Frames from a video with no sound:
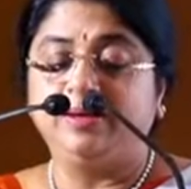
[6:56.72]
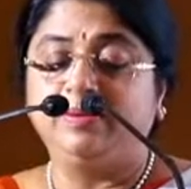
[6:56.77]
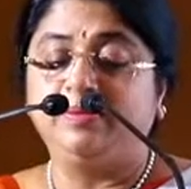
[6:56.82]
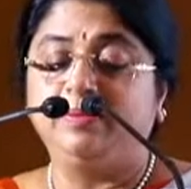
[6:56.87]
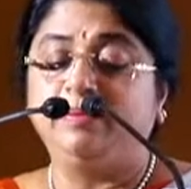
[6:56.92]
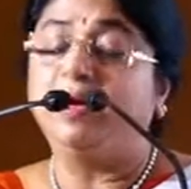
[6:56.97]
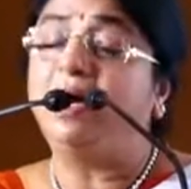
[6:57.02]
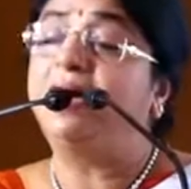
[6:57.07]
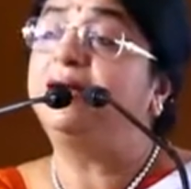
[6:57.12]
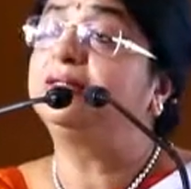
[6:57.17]

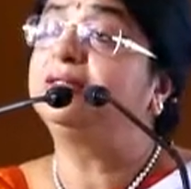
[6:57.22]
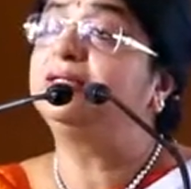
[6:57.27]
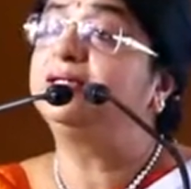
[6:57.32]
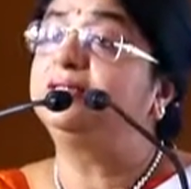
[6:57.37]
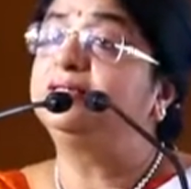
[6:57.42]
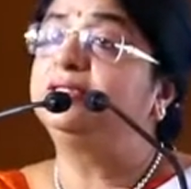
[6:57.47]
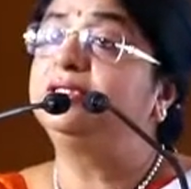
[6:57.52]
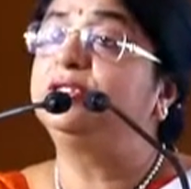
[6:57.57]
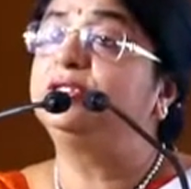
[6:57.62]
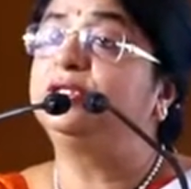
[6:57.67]

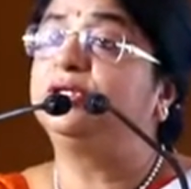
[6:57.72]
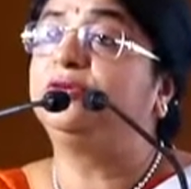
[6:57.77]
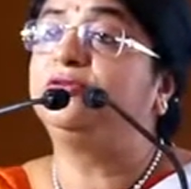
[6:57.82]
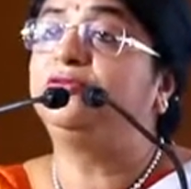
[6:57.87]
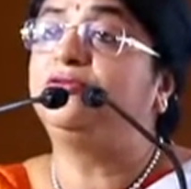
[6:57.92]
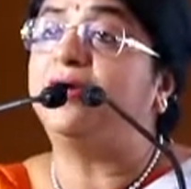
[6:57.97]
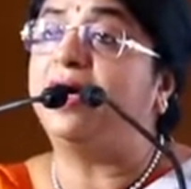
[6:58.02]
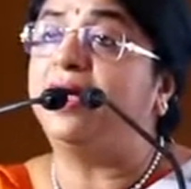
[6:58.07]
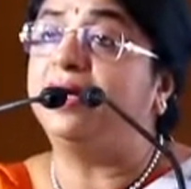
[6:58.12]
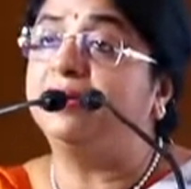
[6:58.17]
Margadarshi
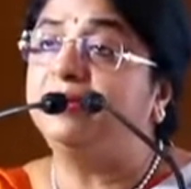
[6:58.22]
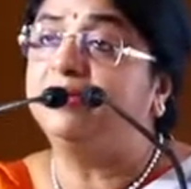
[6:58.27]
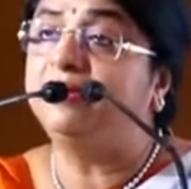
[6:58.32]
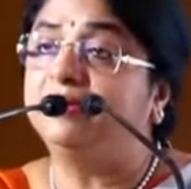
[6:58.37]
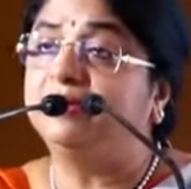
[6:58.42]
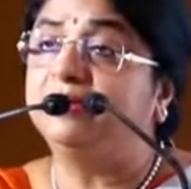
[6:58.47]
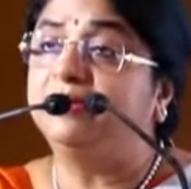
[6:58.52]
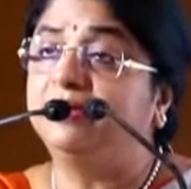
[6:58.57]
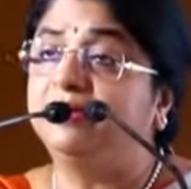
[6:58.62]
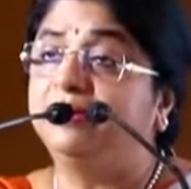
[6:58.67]
Chit Fund
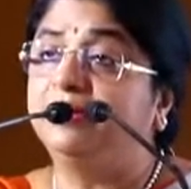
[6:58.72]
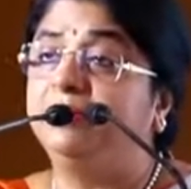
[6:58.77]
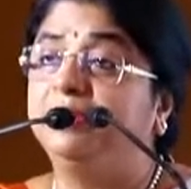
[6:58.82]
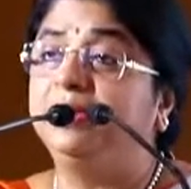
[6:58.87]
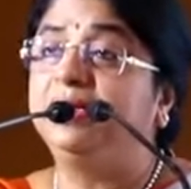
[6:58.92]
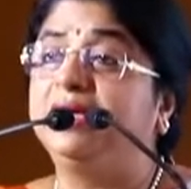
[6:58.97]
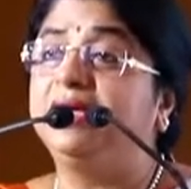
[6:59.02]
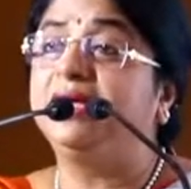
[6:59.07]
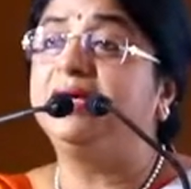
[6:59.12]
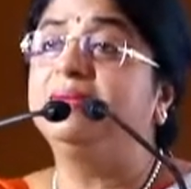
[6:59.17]

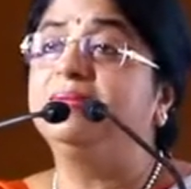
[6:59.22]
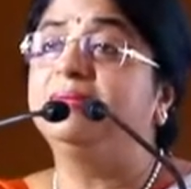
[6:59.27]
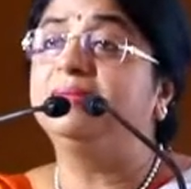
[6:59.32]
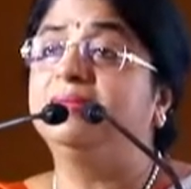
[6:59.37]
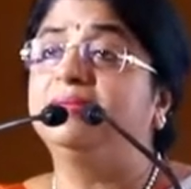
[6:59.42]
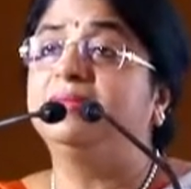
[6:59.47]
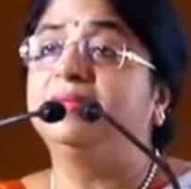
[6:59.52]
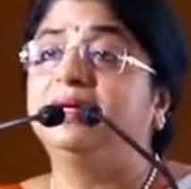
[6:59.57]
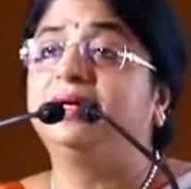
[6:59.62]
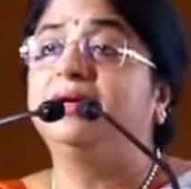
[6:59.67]

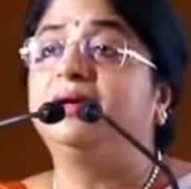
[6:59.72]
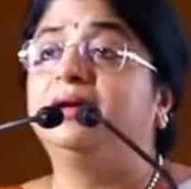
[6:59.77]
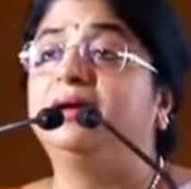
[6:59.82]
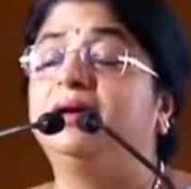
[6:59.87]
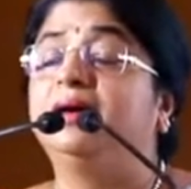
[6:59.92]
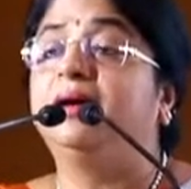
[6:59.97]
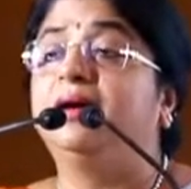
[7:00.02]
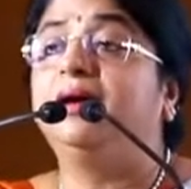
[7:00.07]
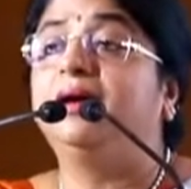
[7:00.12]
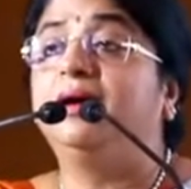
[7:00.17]
became
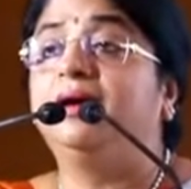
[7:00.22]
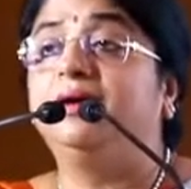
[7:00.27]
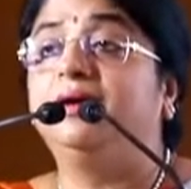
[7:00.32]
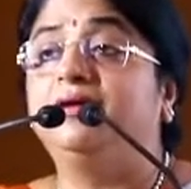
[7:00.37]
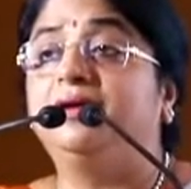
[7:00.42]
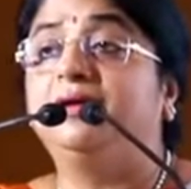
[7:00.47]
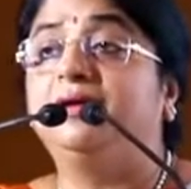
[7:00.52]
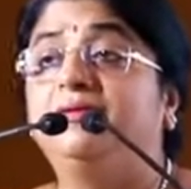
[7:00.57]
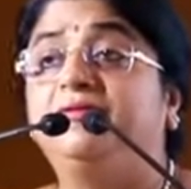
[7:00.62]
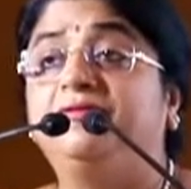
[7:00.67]

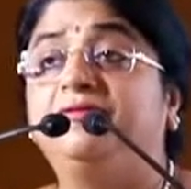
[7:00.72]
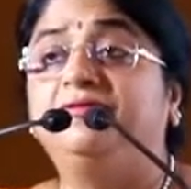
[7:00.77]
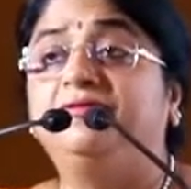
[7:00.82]
a